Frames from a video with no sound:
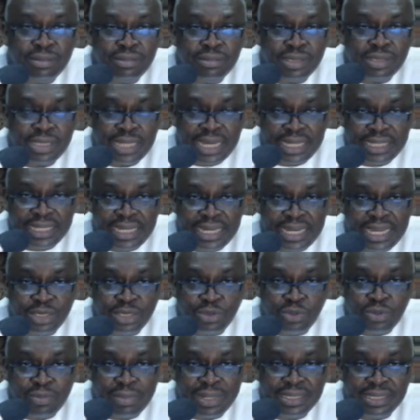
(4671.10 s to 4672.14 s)
Shining Light
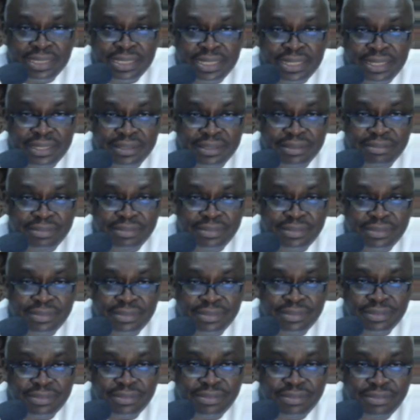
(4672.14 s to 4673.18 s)
Women Day.
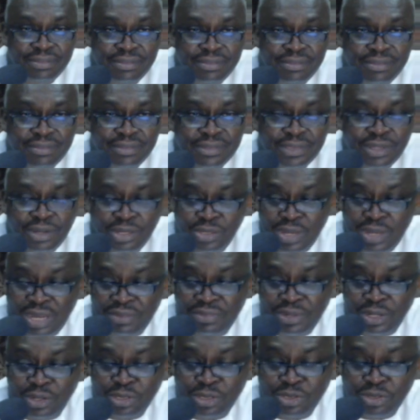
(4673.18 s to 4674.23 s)
Because you have
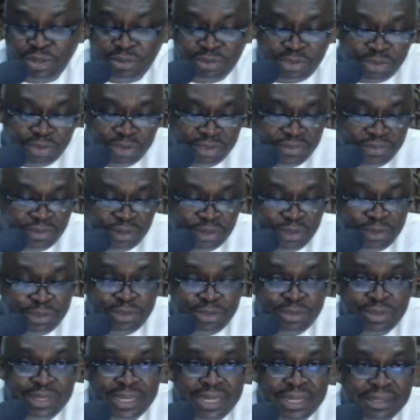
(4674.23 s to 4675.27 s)
a lot of truth for you
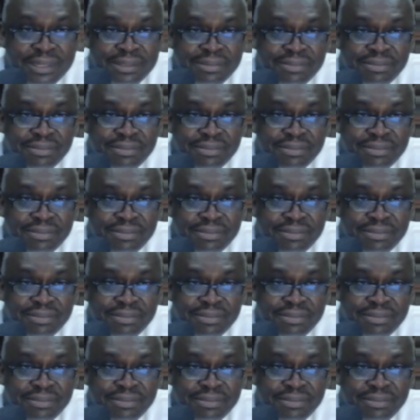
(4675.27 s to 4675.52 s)
today.